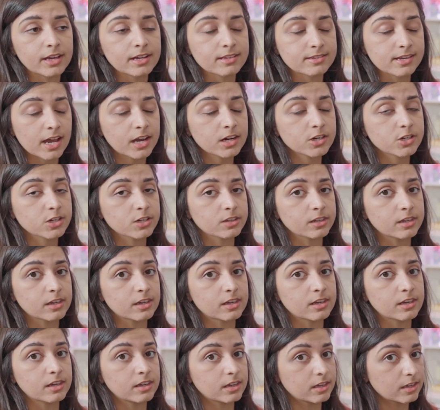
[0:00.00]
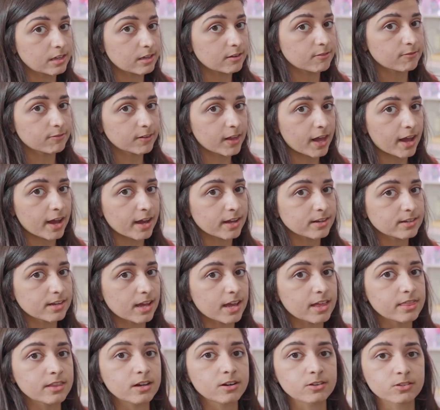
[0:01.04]
It's actually E flat,
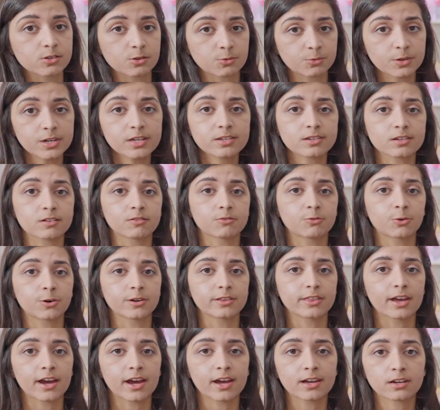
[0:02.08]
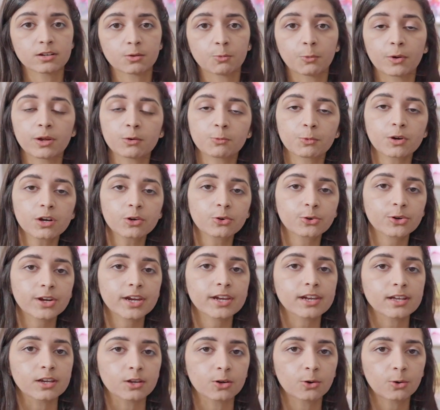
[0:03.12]
and there's a reason for that. When we're
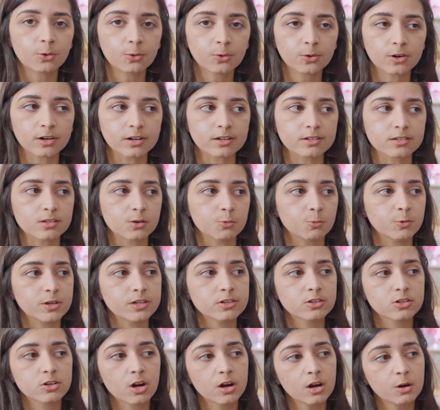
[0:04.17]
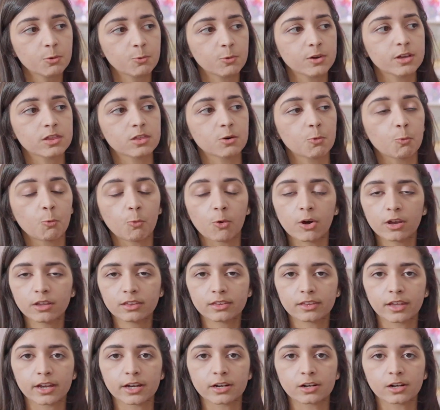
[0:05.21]
creating chords, we start with
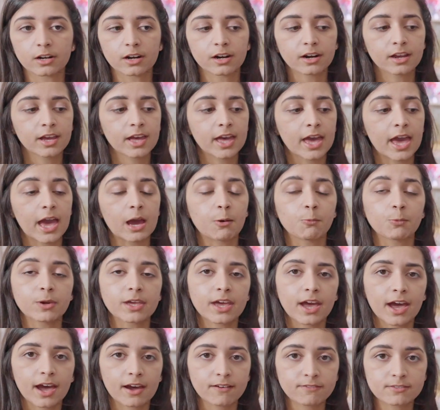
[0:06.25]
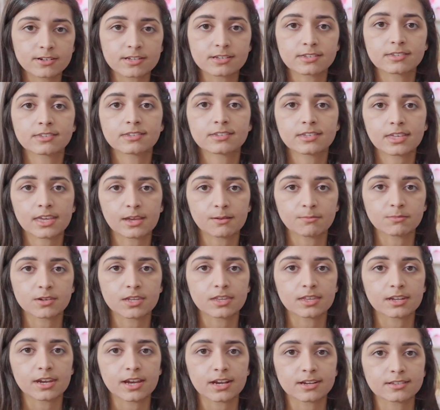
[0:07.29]
one letter, and we have to skip
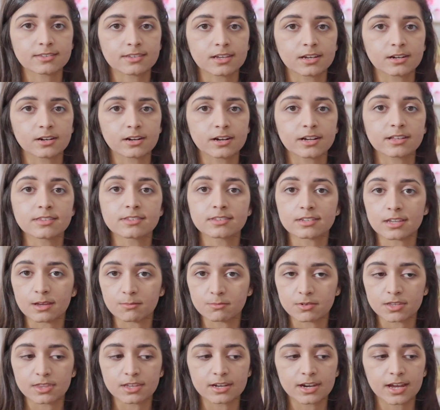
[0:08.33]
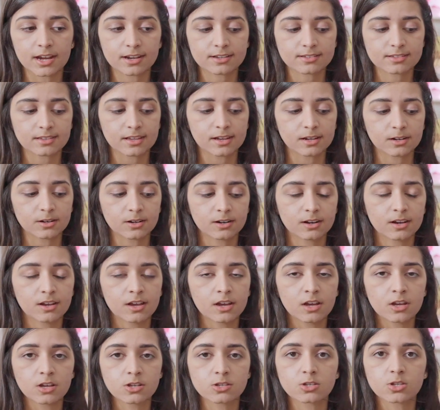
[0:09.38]
to the next letter and skip to the next letter.
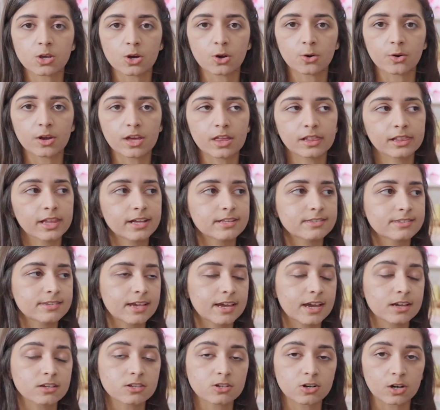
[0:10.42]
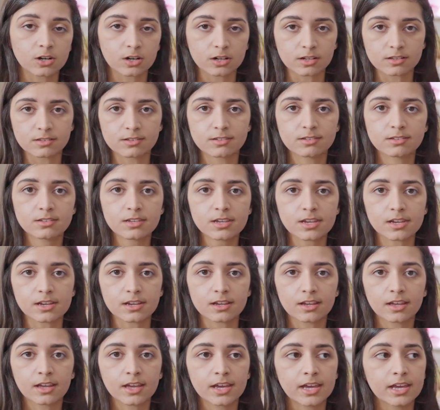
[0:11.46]
So let's say I start on
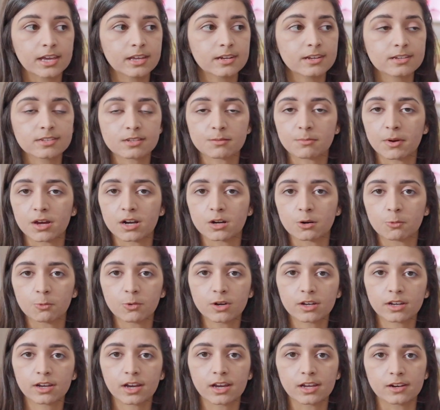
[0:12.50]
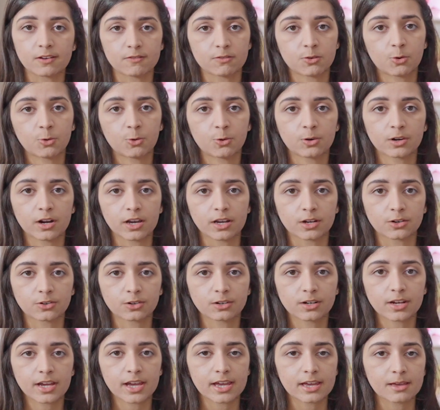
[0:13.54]
C. It doesn't matter what kind of chord I
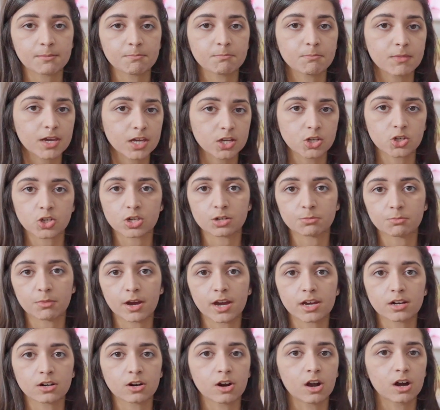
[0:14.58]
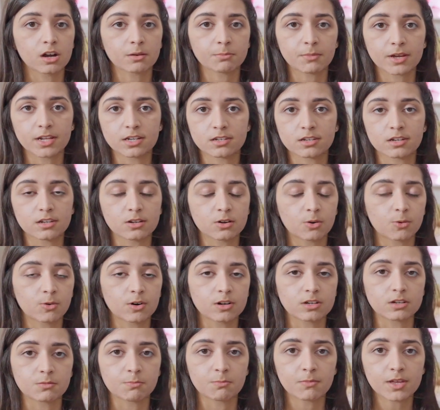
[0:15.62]
create, major, minor, augmented,
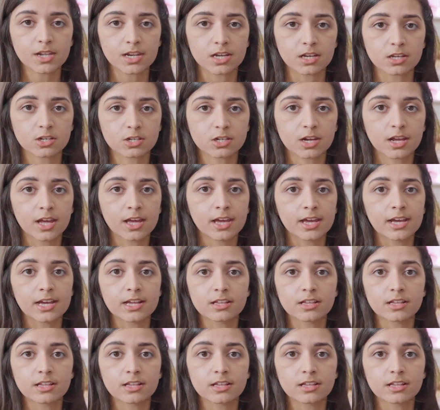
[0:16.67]
or diminished.